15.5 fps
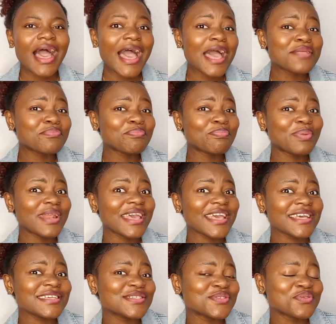and
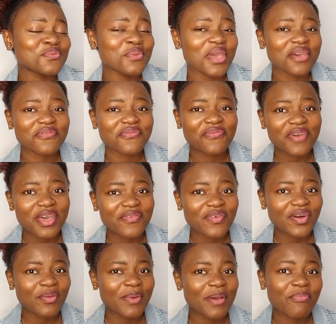please do me a
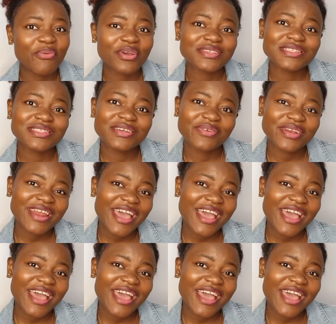favor by pressing the red